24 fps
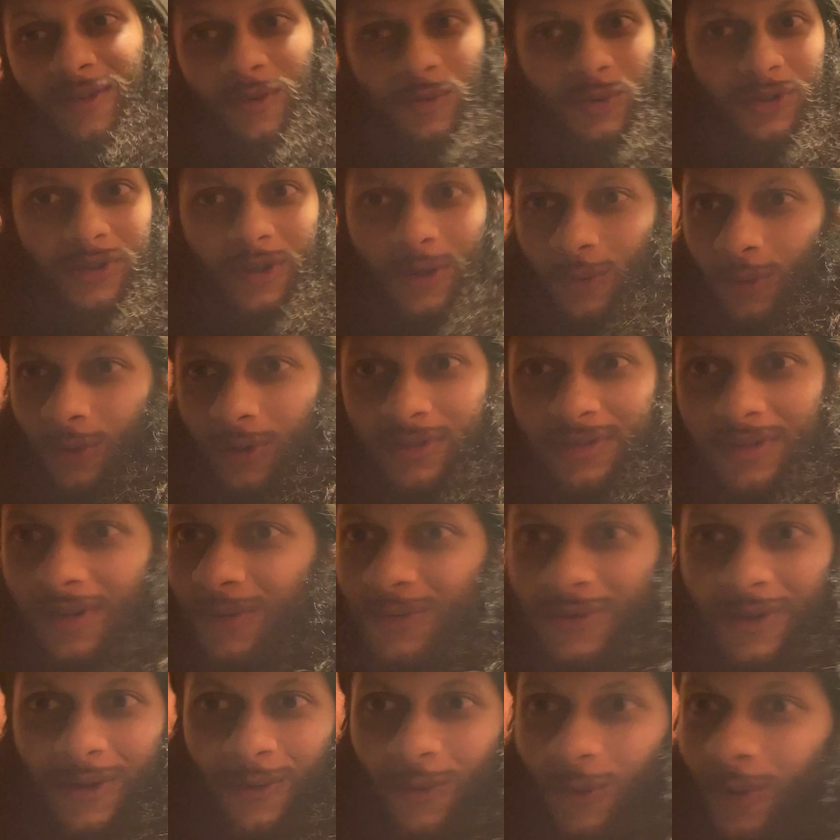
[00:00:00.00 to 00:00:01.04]
would say words, and I
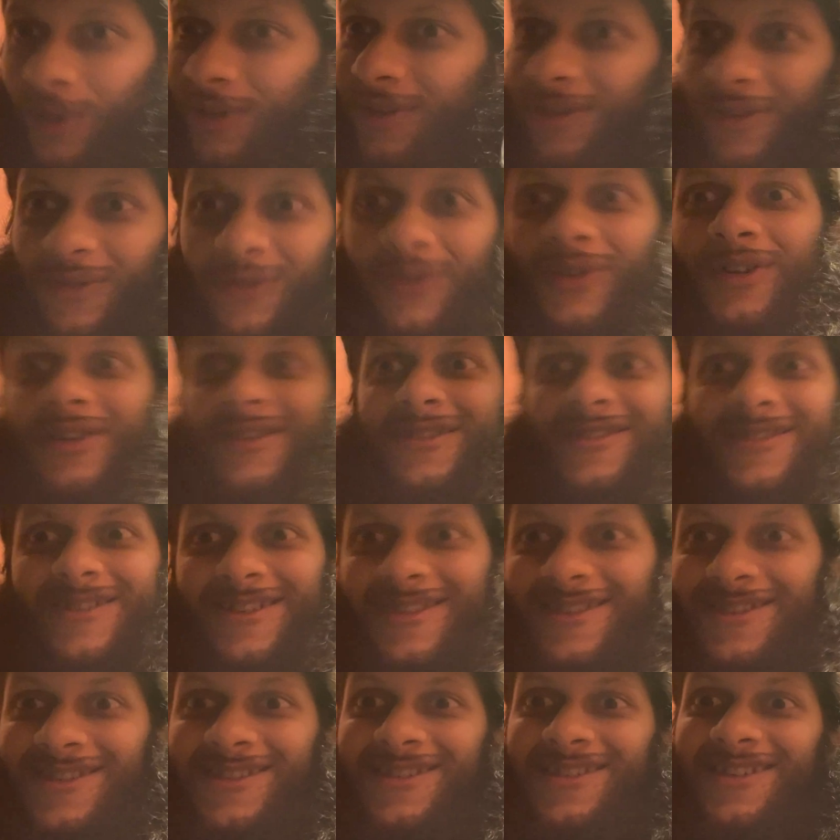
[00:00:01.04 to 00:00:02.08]
was like, "What the fuck is
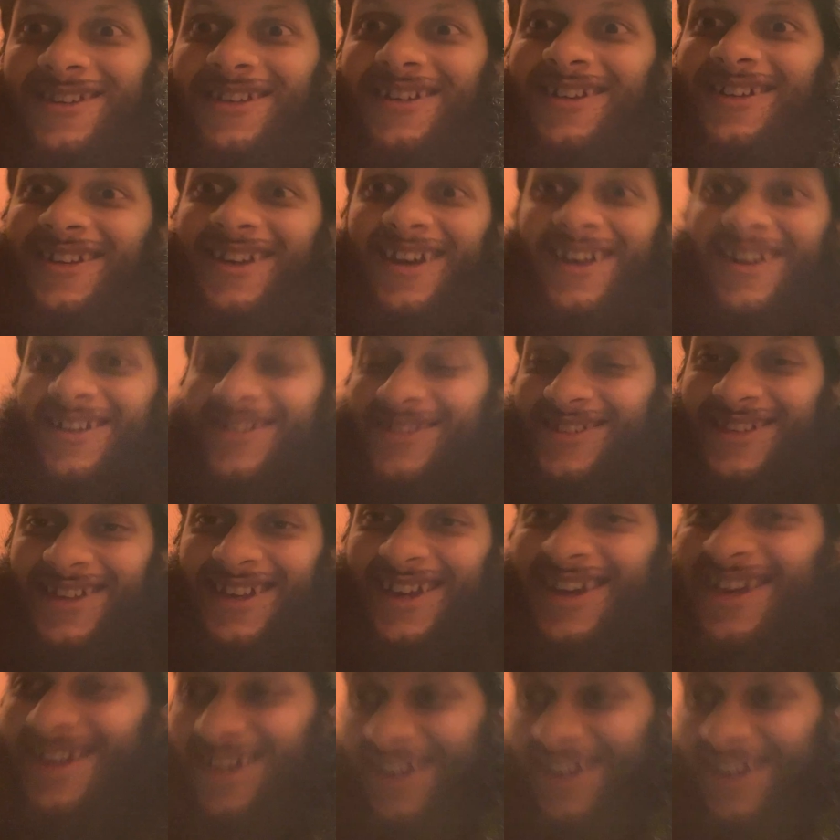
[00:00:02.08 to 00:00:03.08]
this?" And it was like,